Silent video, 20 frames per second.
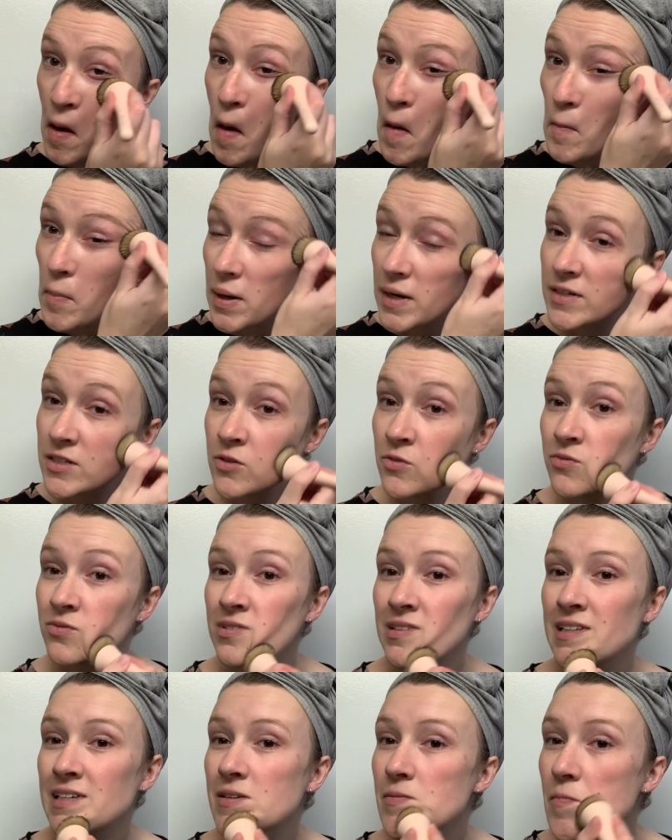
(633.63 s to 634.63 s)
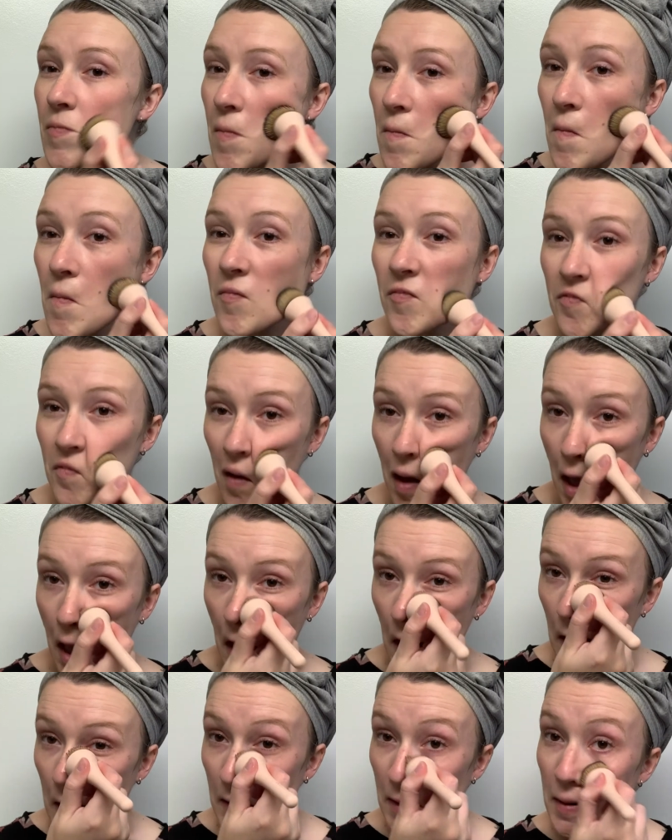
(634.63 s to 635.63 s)
But I don't really
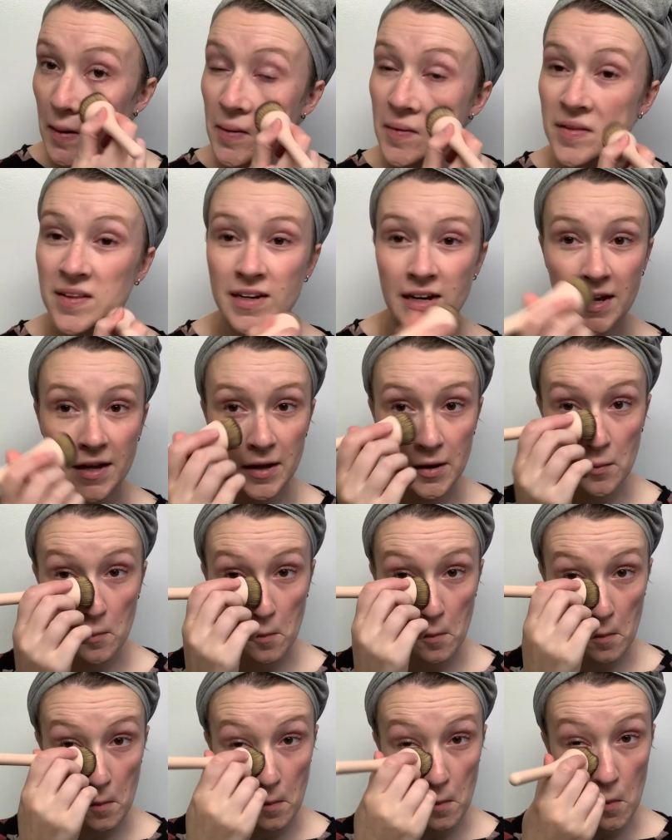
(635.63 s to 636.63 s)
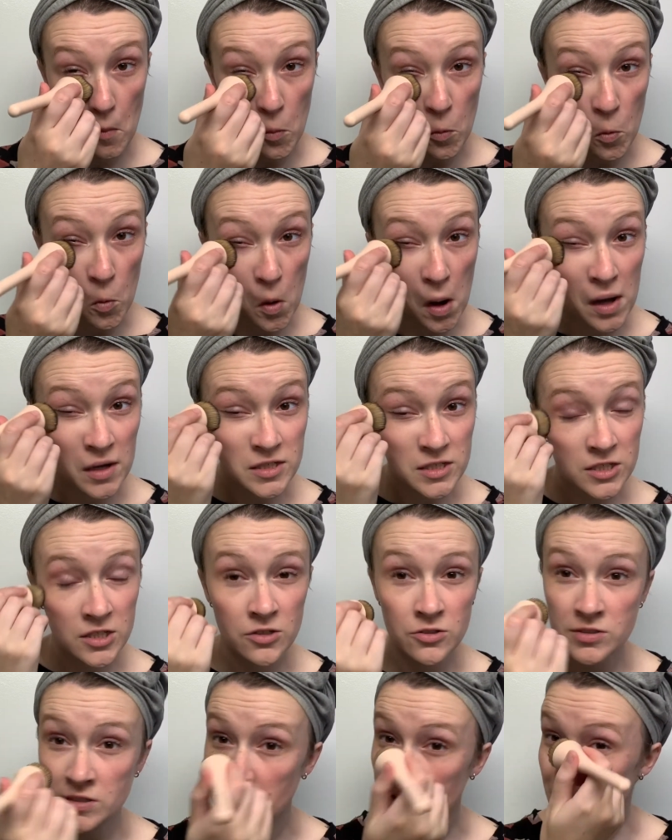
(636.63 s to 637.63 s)
find that I want to
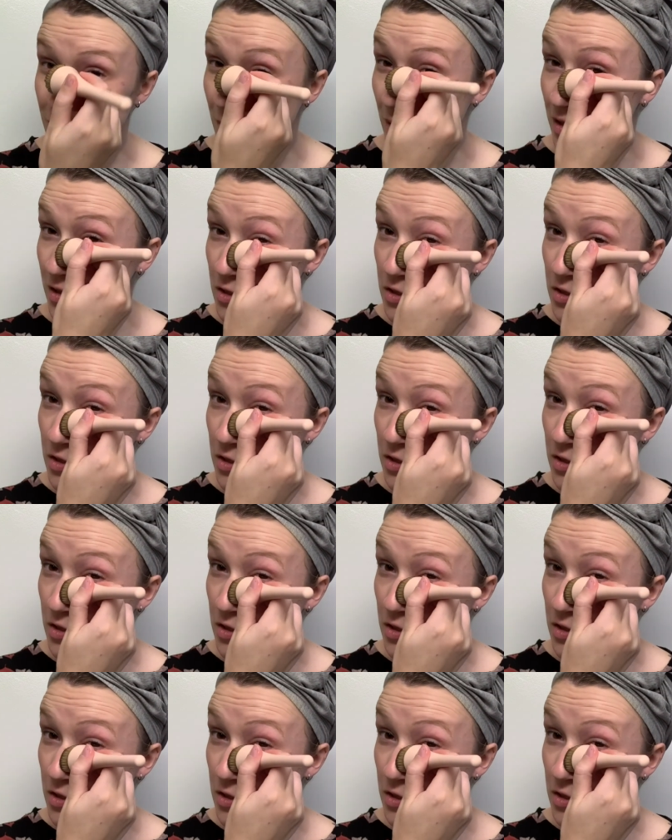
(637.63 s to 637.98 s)
use it as much.